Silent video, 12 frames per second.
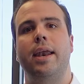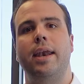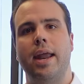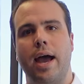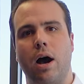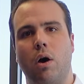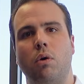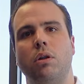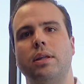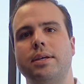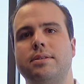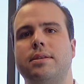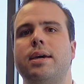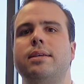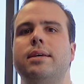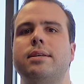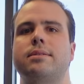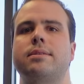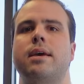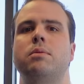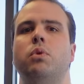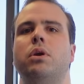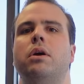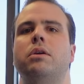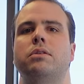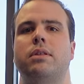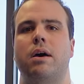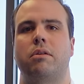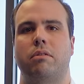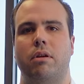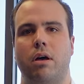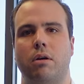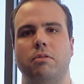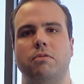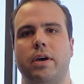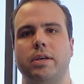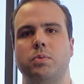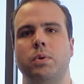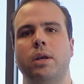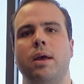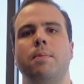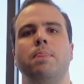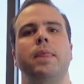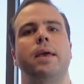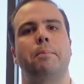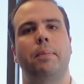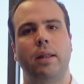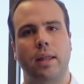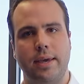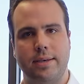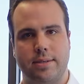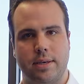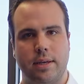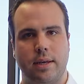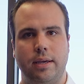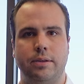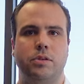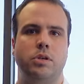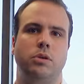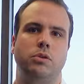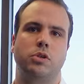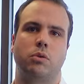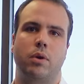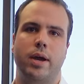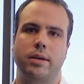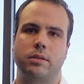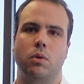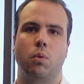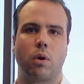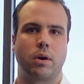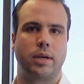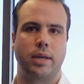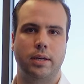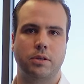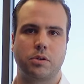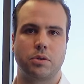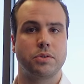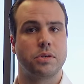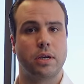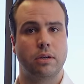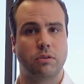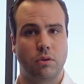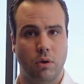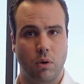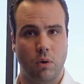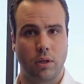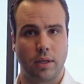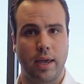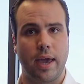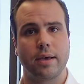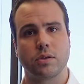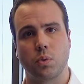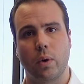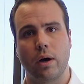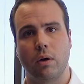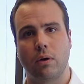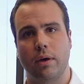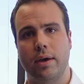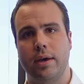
Now, let's take that same $100,000 investment and place it into direct working interest into an oil and gas well.